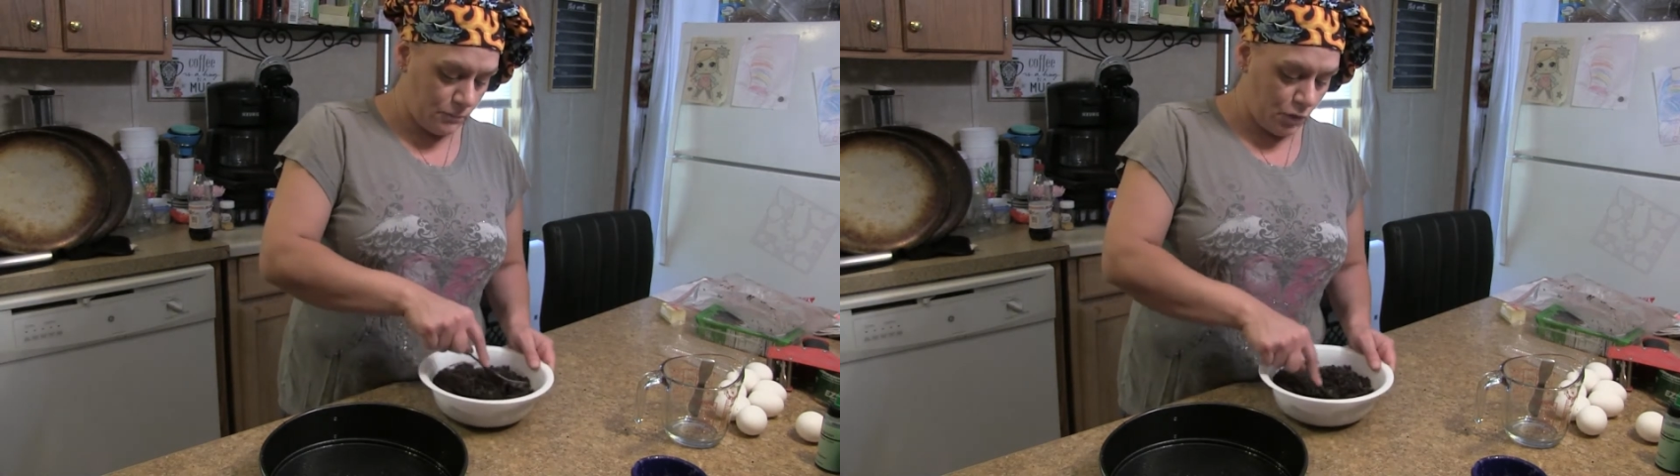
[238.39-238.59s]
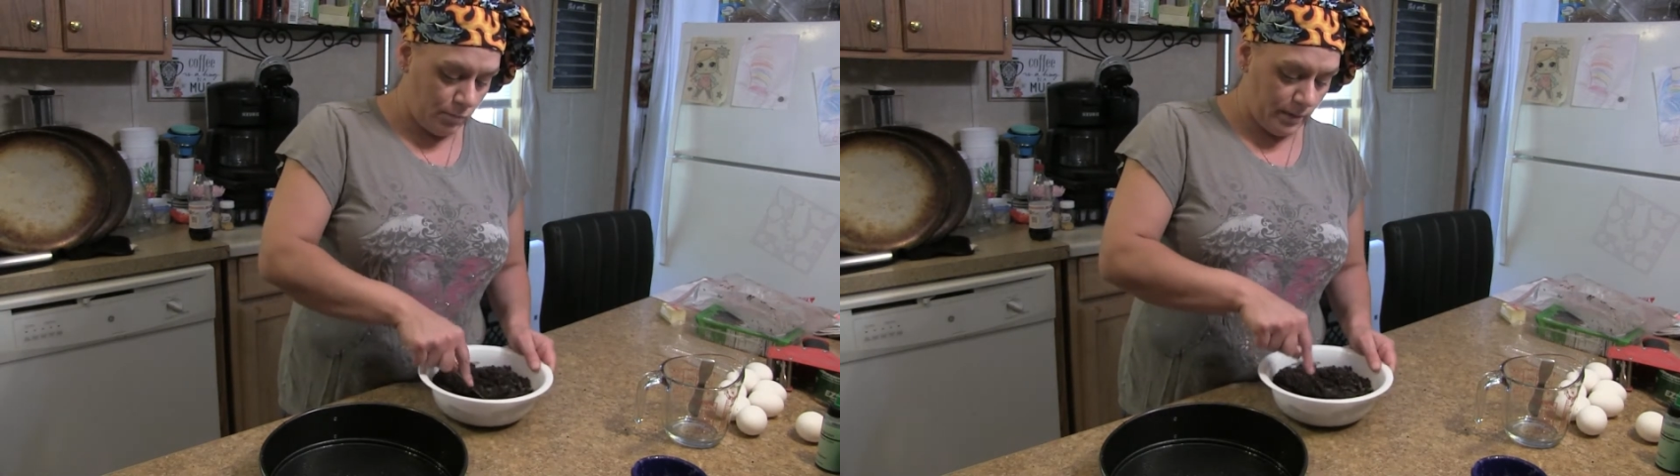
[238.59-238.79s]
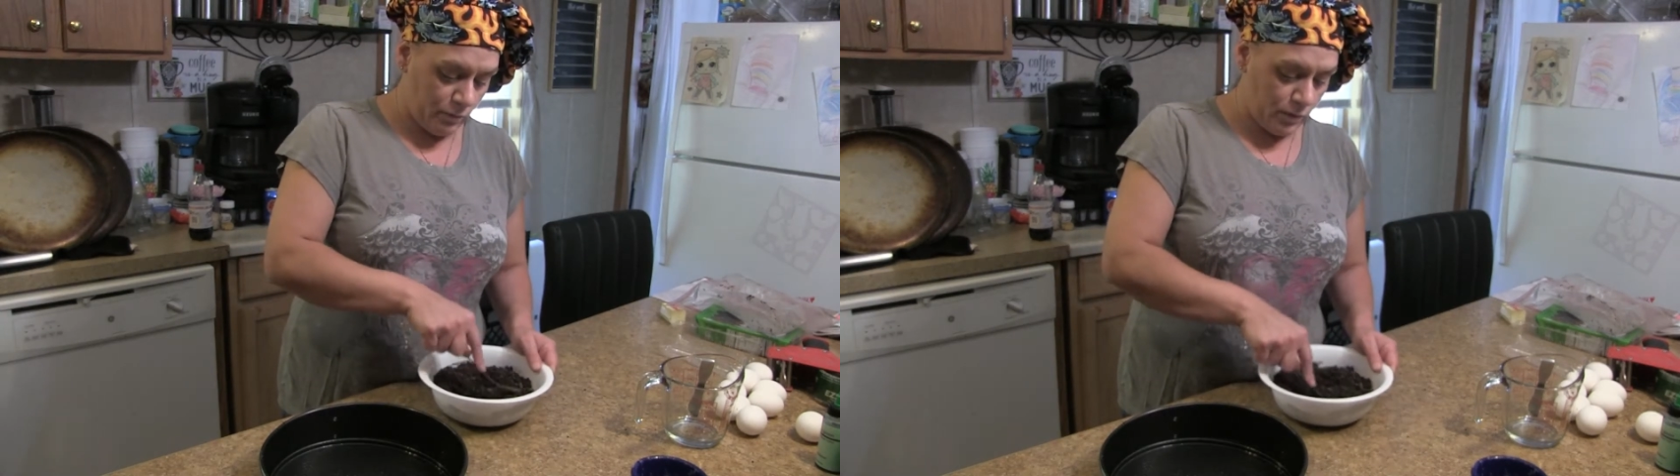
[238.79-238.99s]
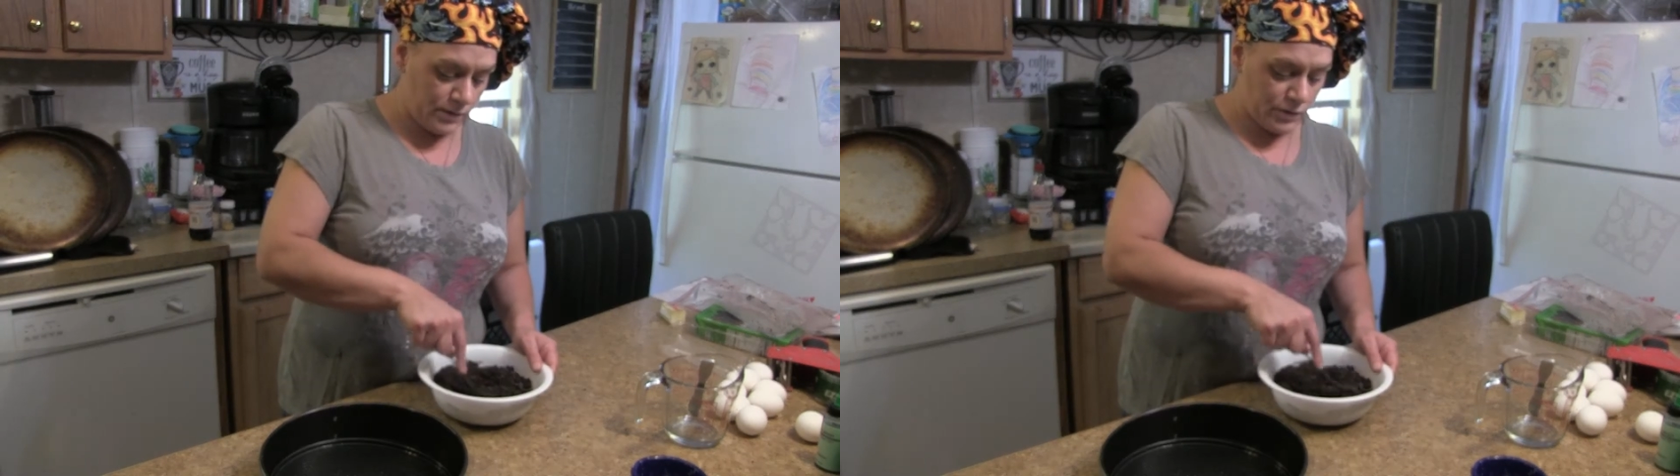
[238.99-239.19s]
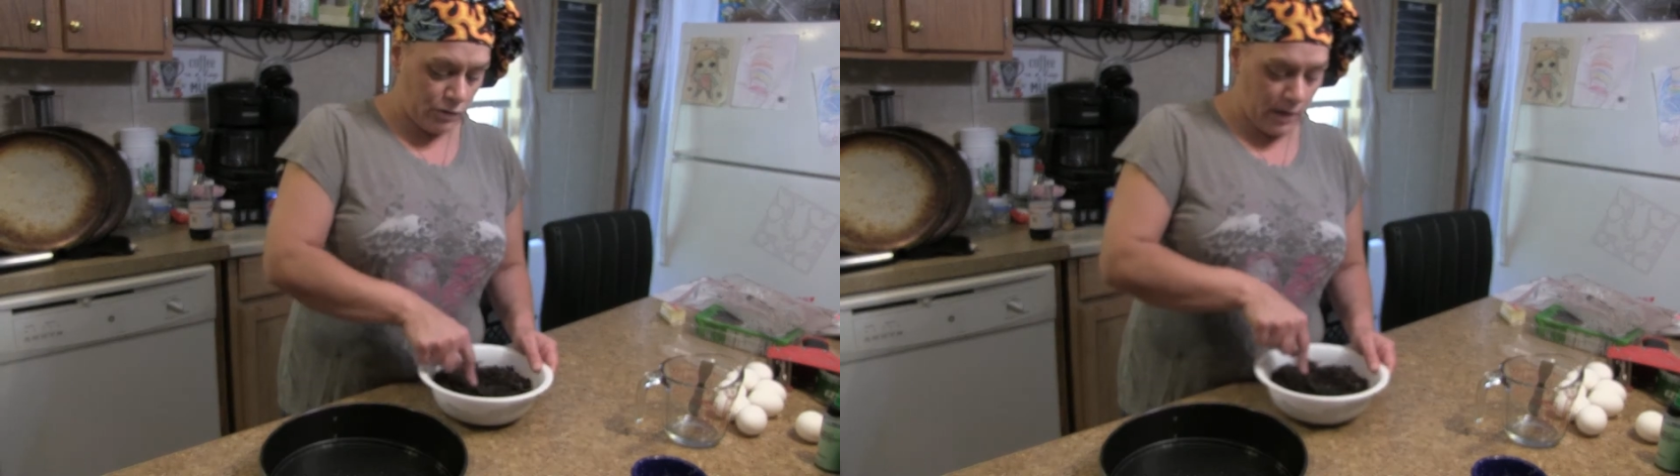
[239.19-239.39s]
Nobody
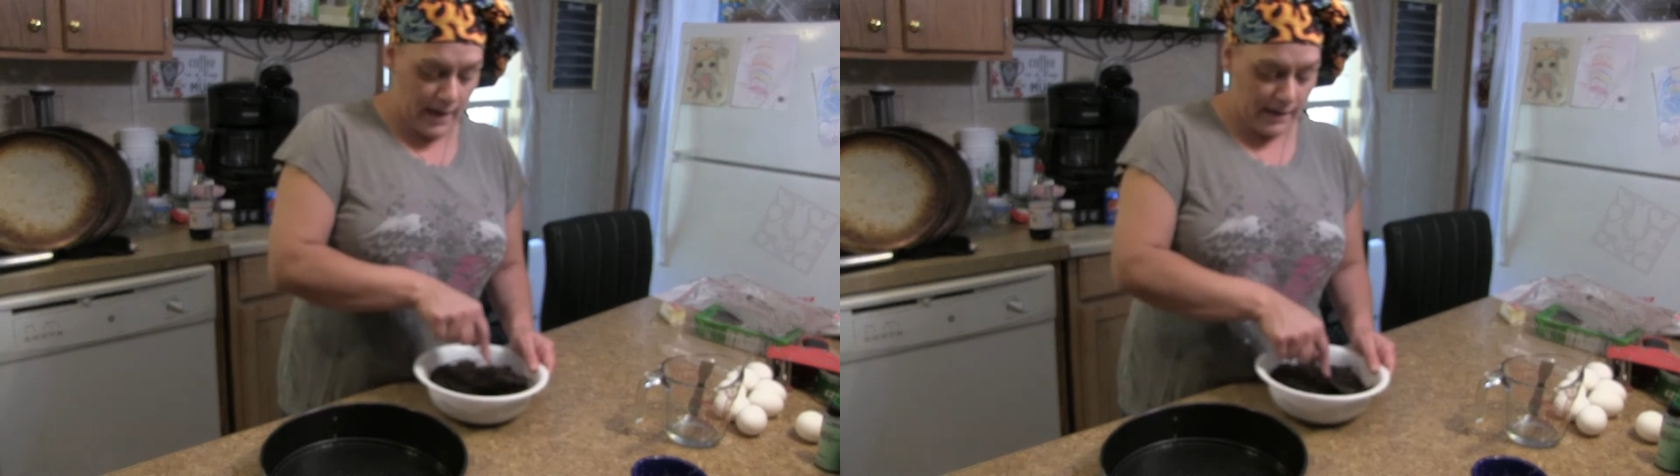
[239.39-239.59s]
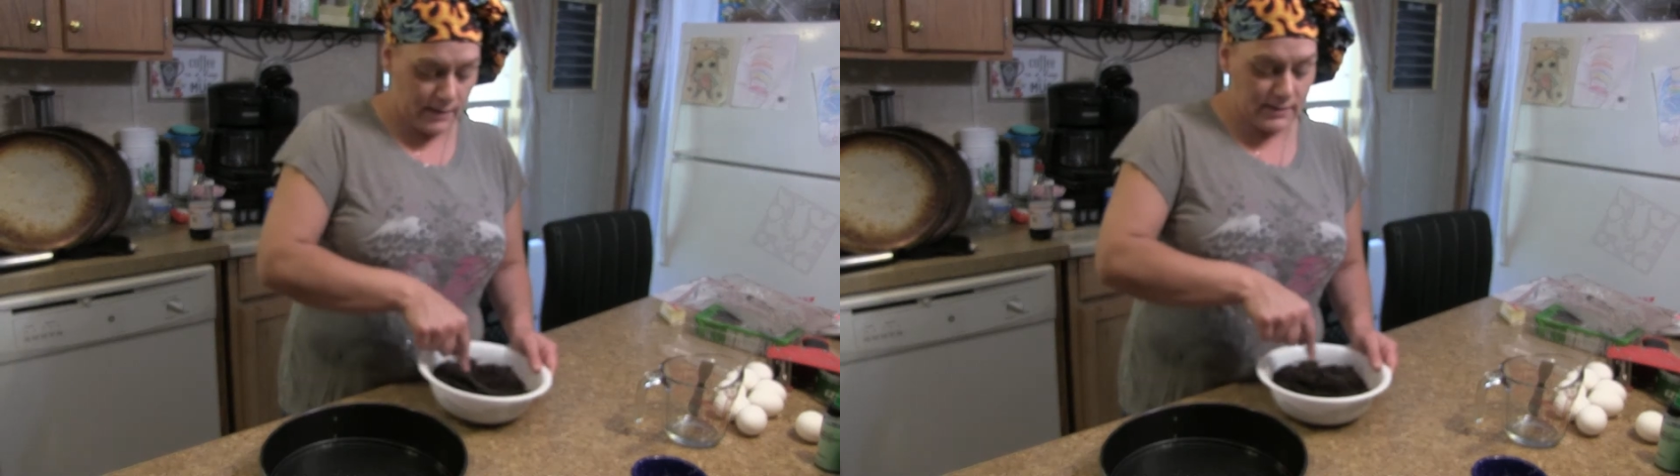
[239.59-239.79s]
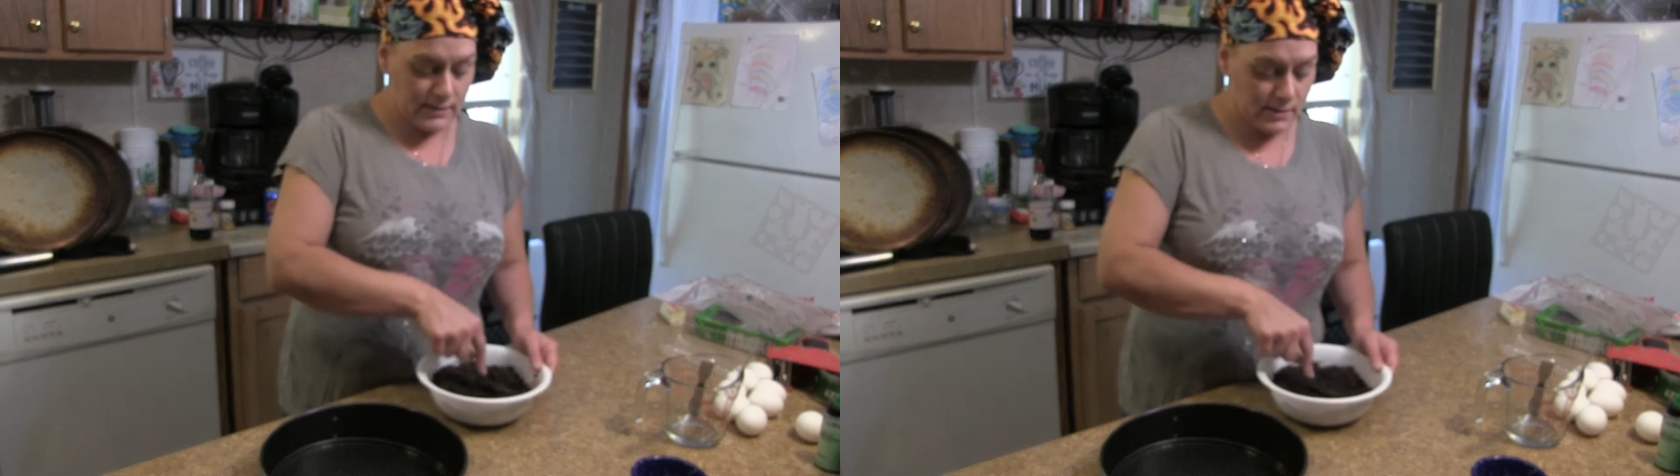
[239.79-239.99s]
wants cracks.